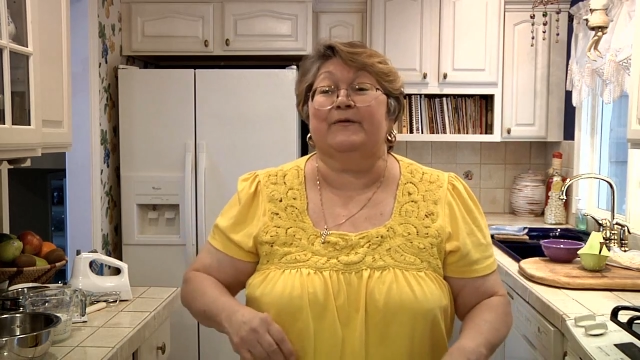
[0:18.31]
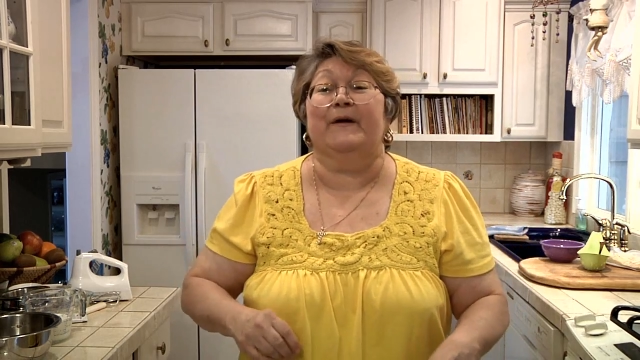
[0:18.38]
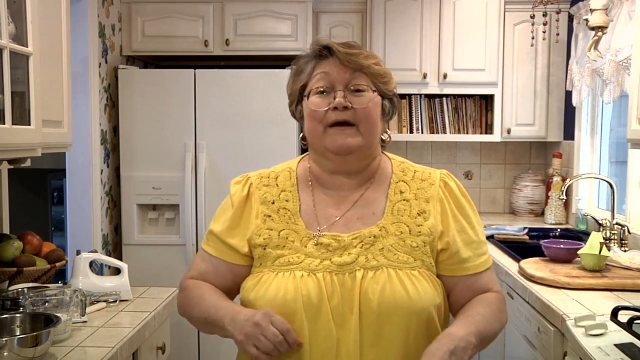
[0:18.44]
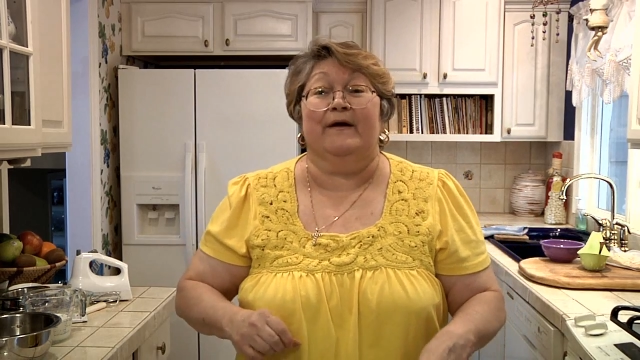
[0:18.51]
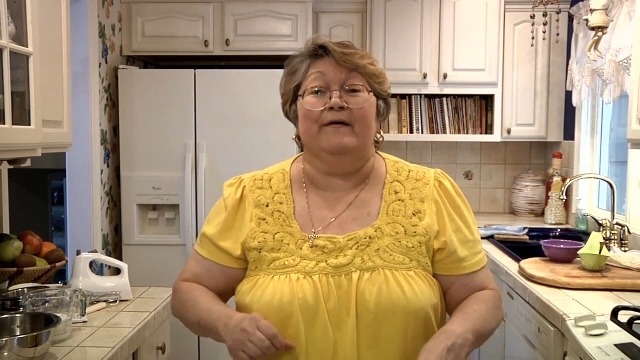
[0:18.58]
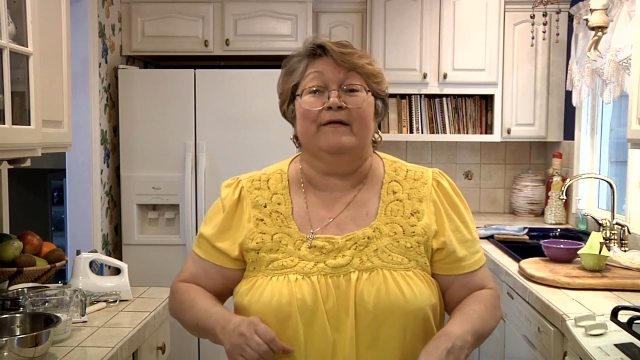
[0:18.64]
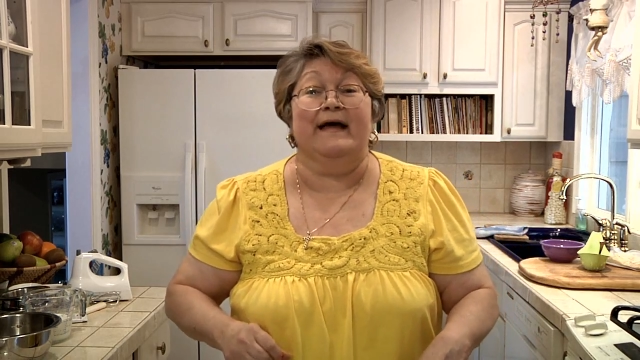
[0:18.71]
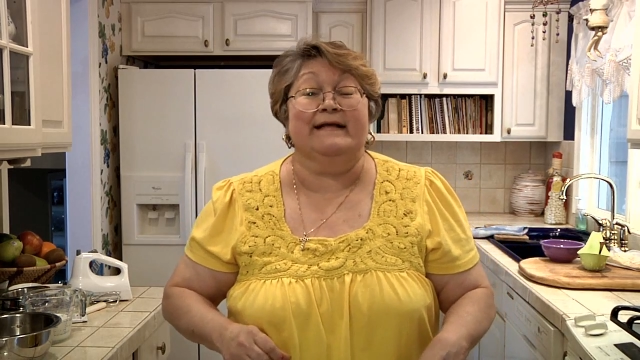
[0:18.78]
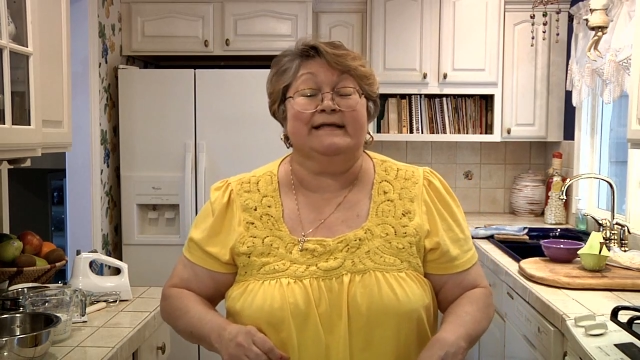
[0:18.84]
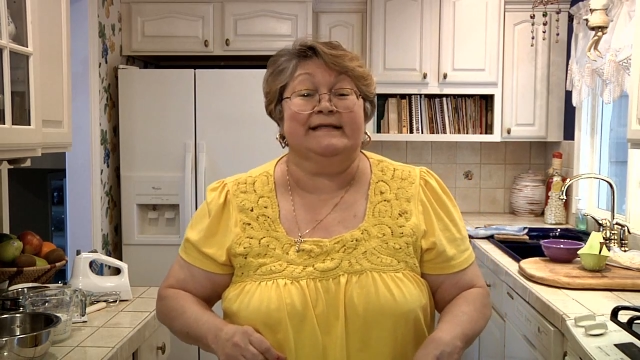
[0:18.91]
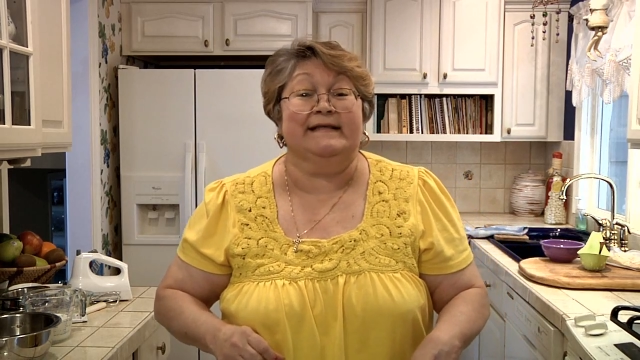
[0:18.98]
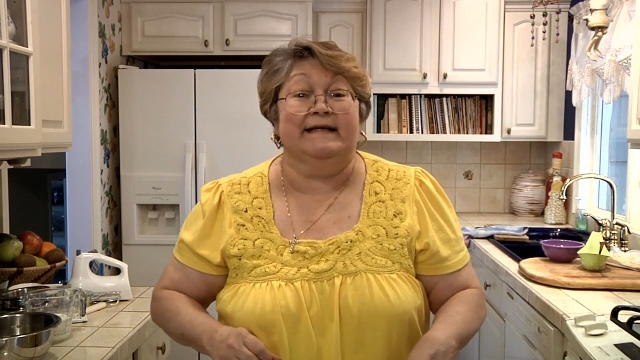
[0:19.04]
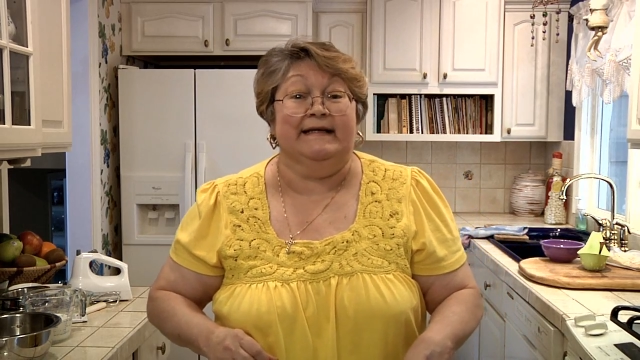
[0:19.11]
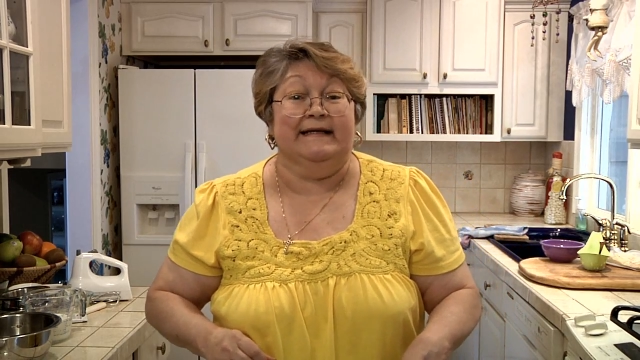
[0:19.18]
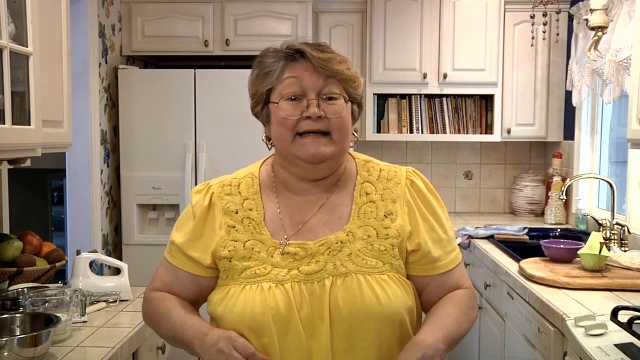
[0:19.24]
quit all that
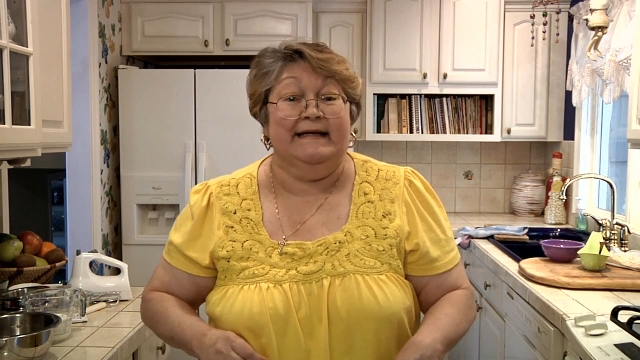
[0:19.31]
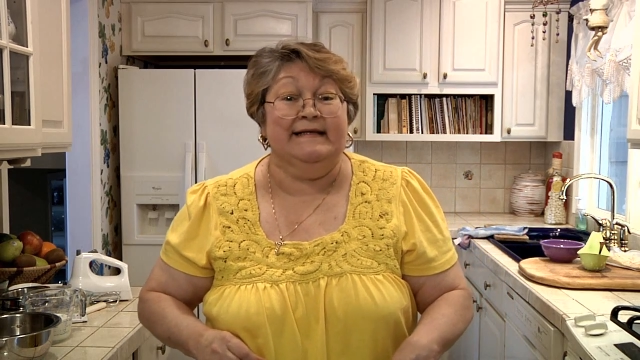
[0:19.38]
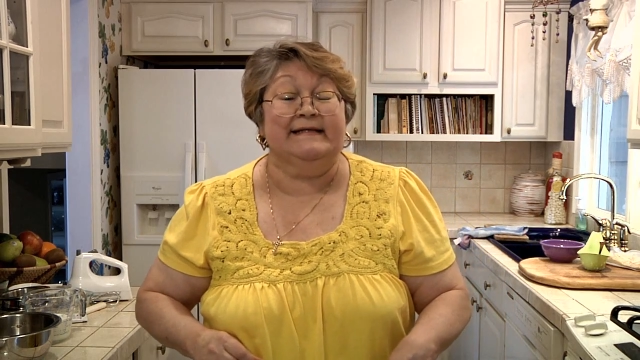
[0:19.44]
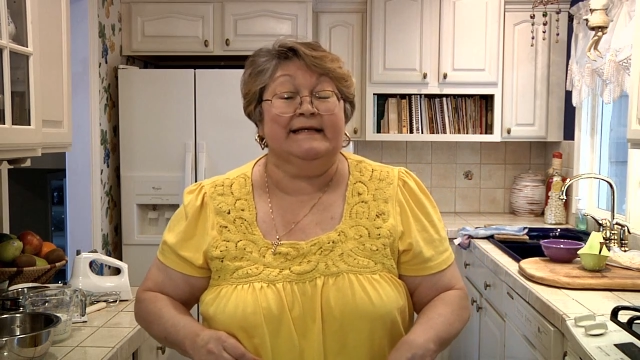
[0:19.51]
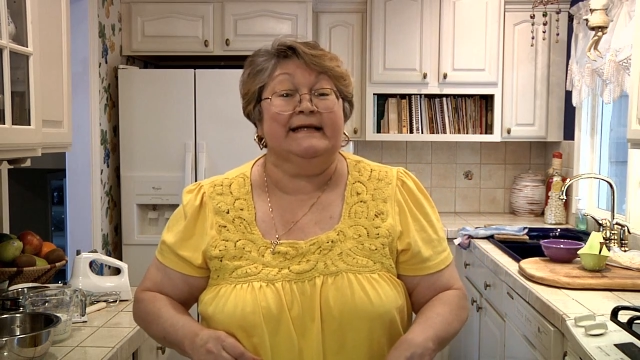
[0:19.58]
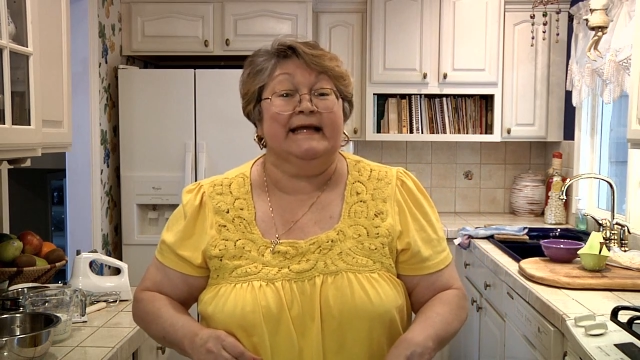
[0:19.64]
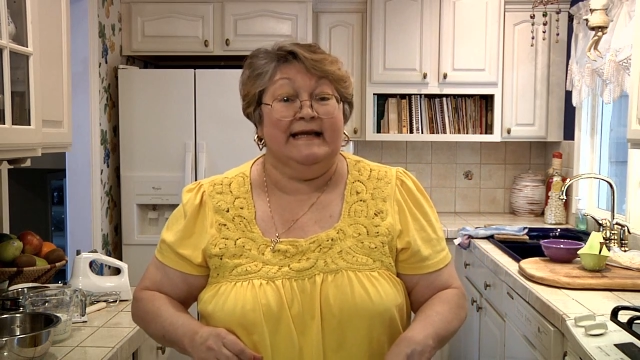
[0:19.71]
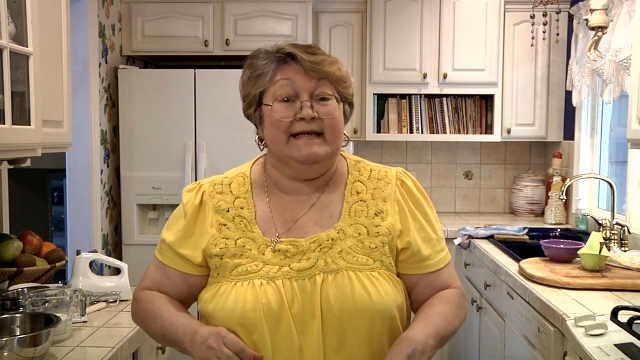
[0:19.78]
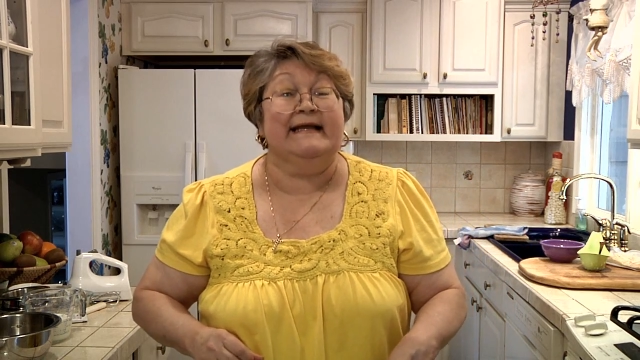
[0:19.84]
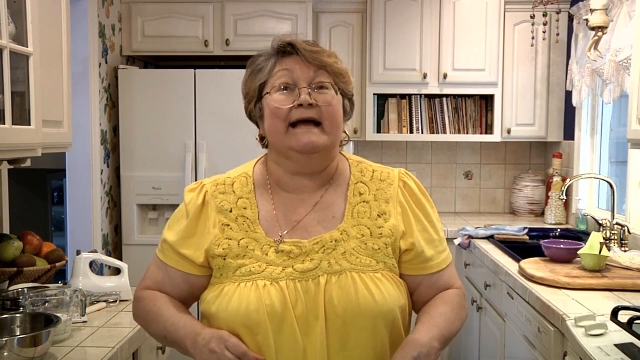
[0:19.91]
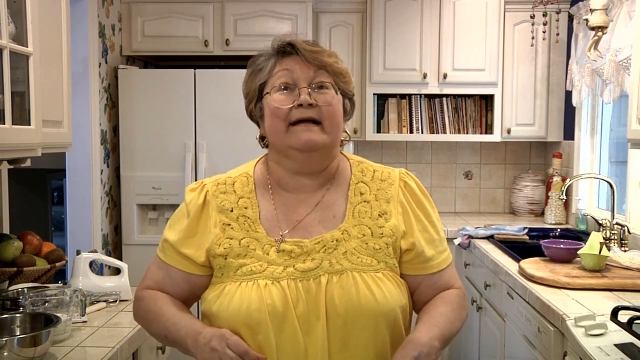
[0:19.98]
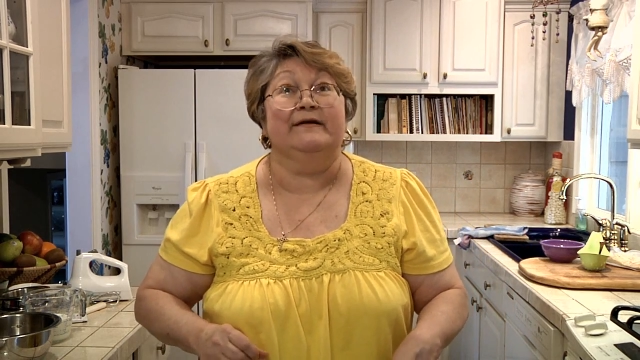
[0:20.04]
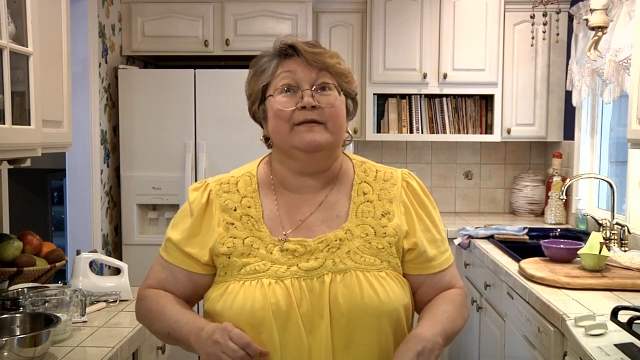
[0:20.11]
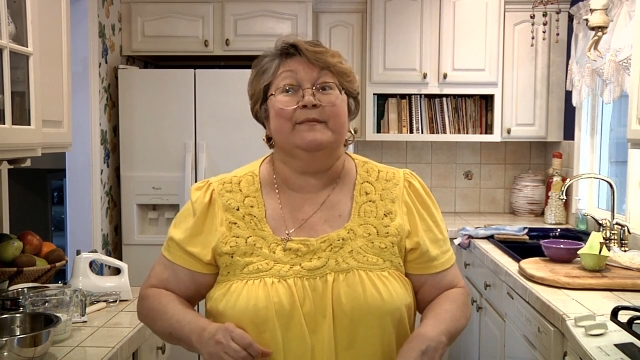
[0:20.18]
silliness and get down